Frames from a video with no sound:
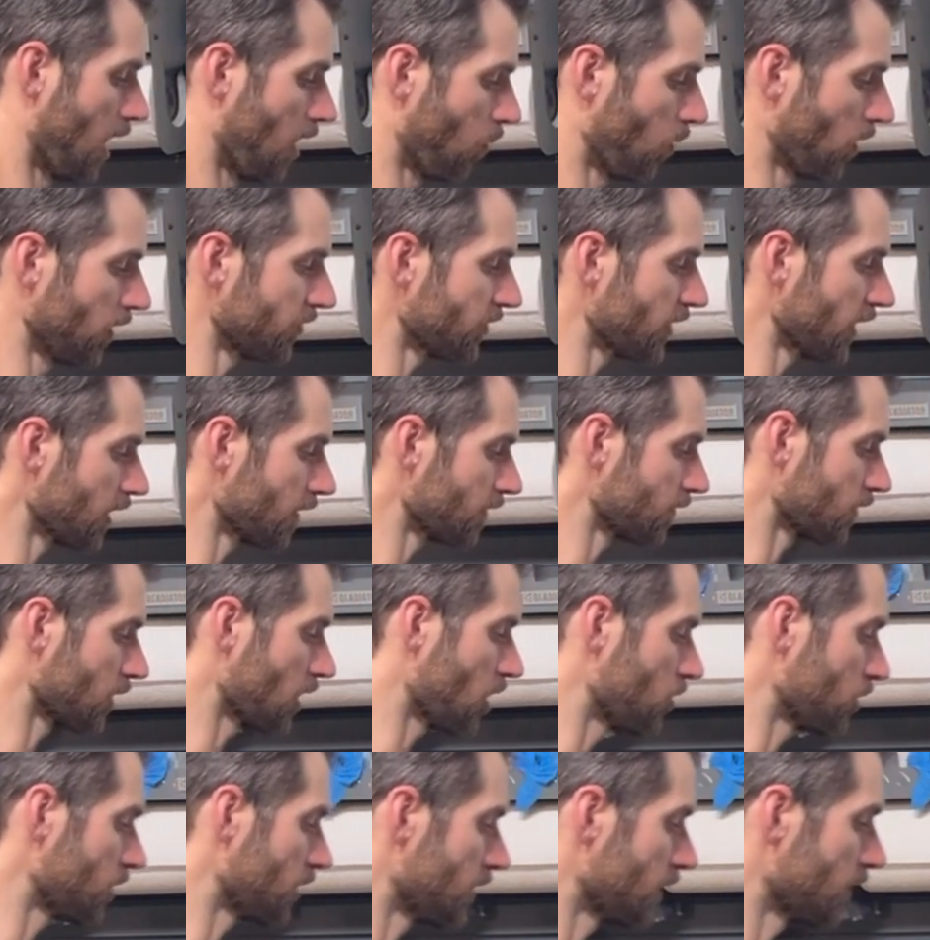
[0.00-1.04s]
One thing of
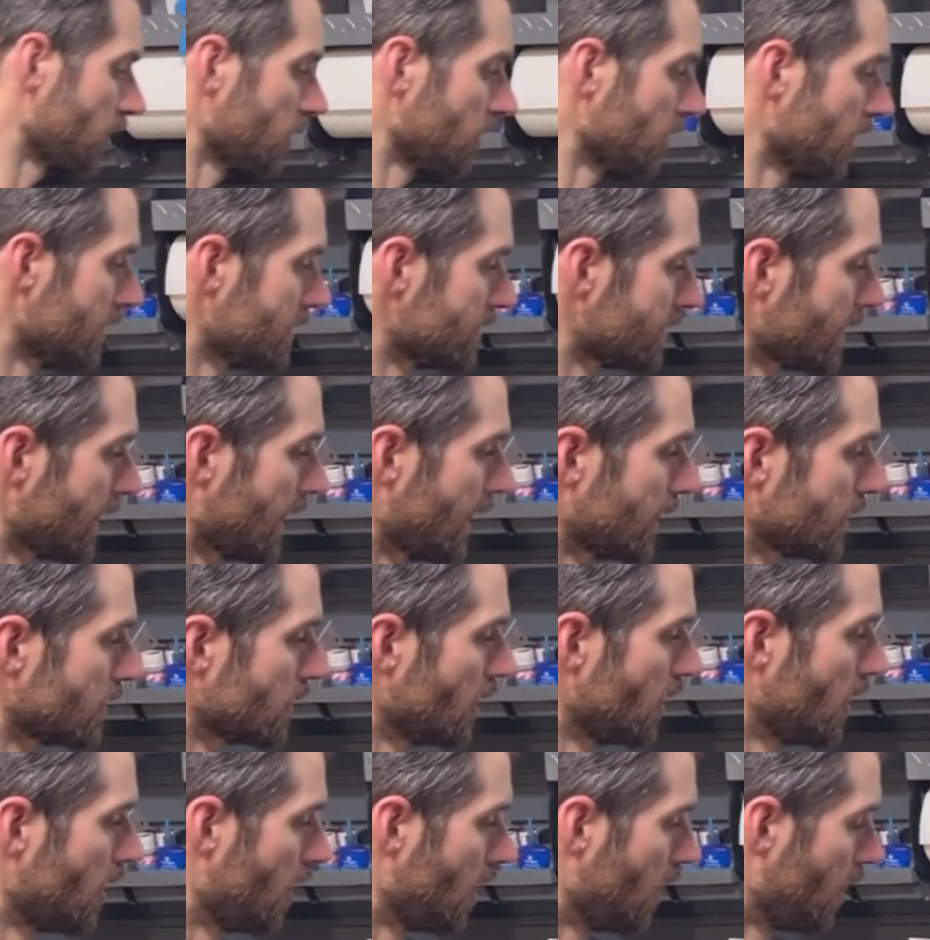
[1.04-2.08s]
note here is that
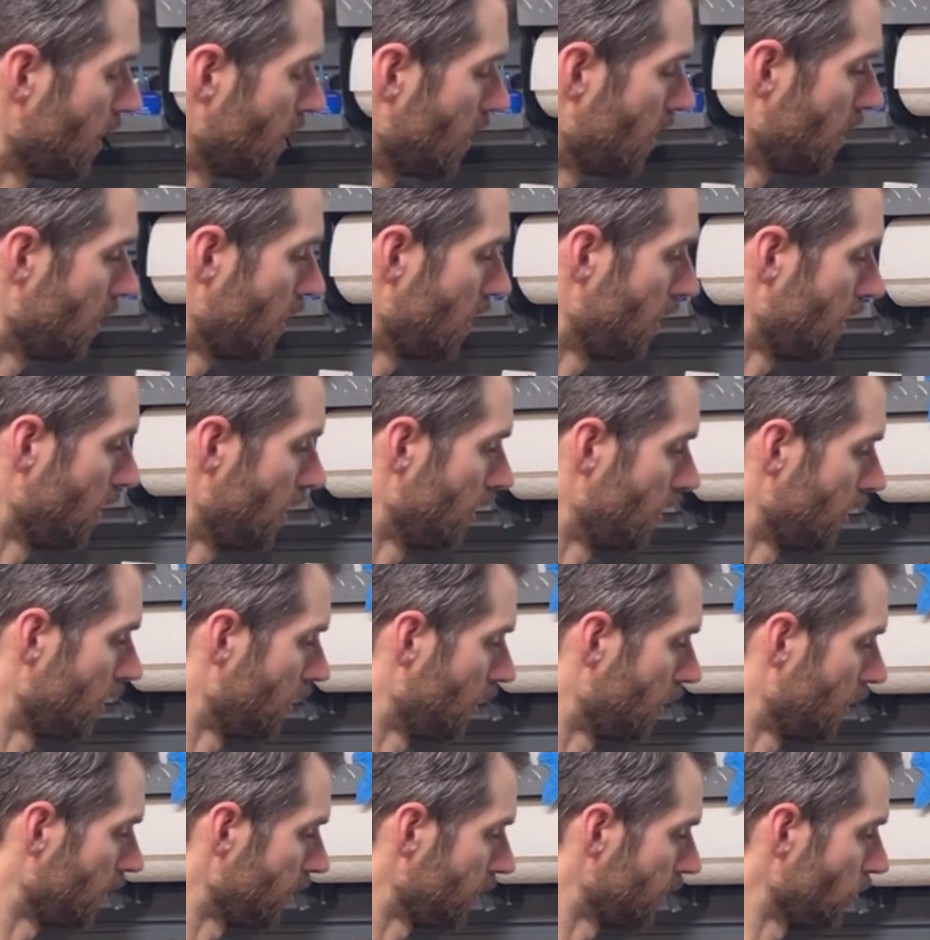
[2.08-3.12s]

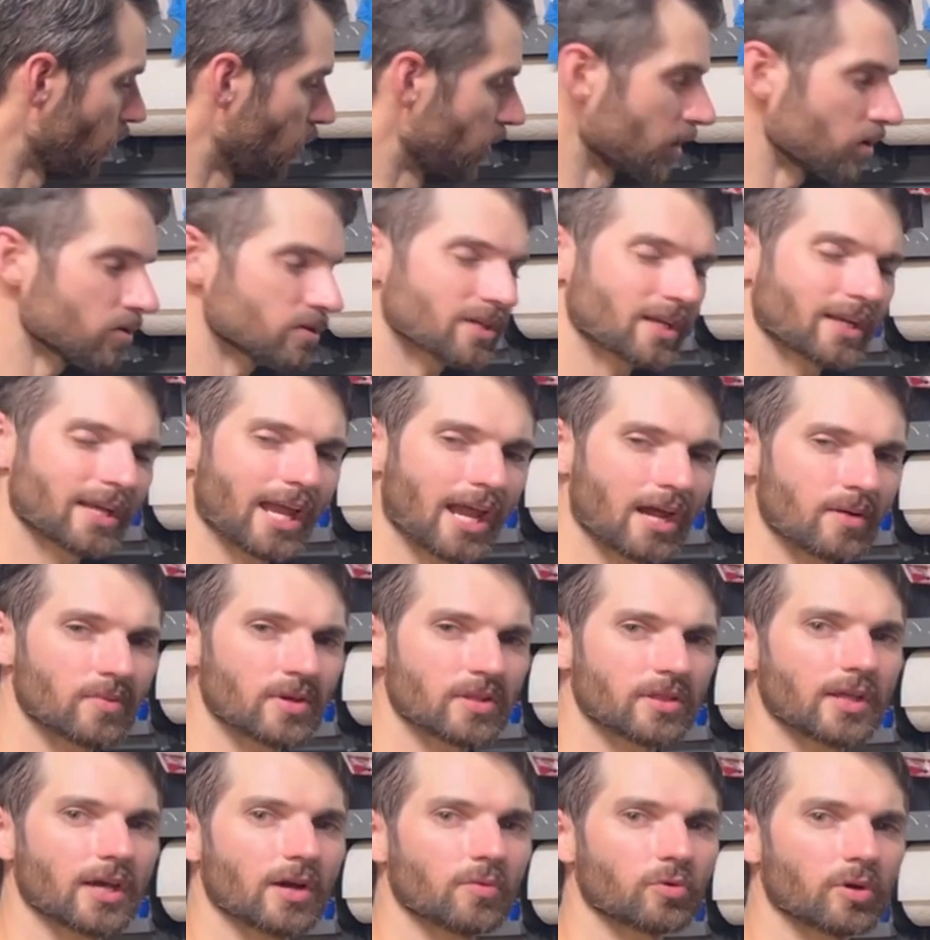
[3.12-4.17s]
the wheels that came
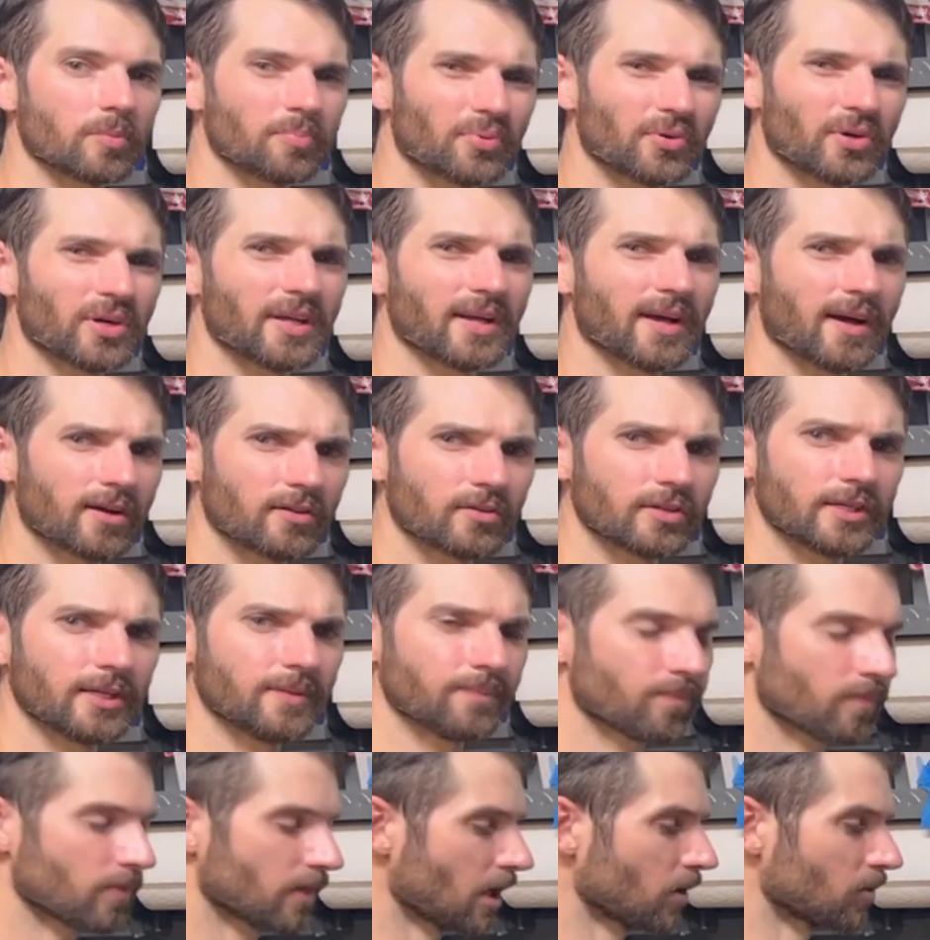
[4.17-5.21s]
with it were pretty
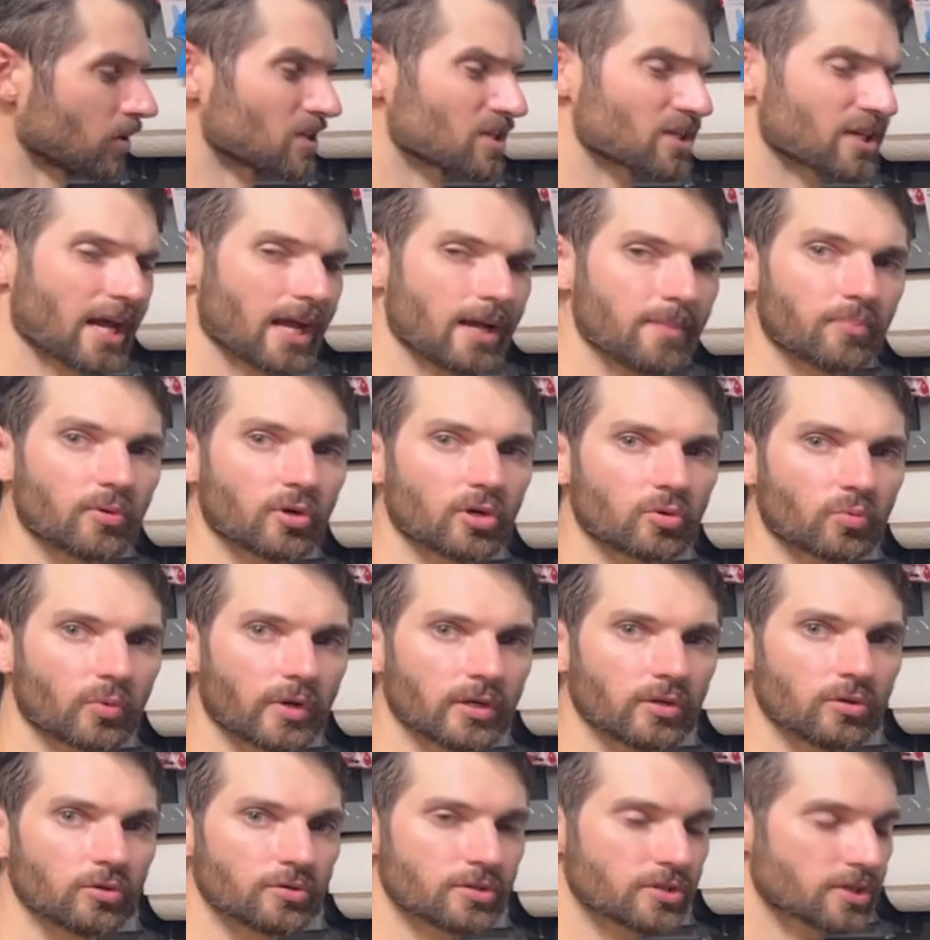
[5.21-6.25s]
ugly. They were skateboard
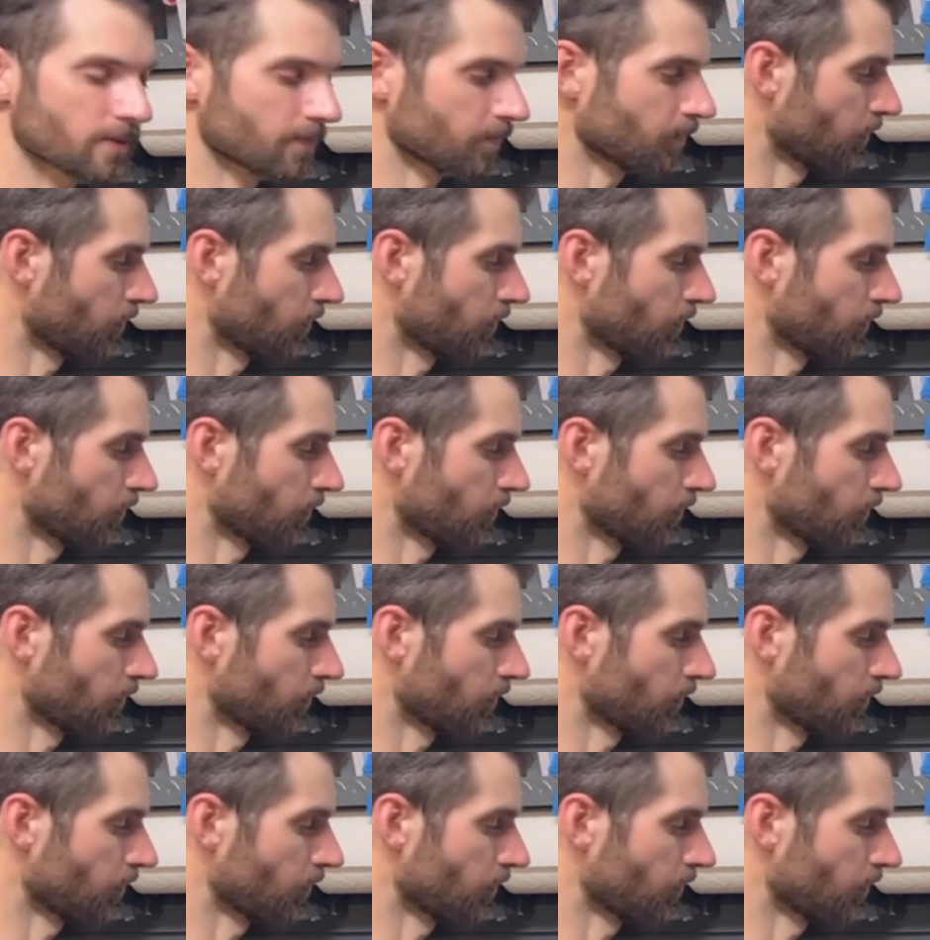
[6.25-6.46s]
wheels,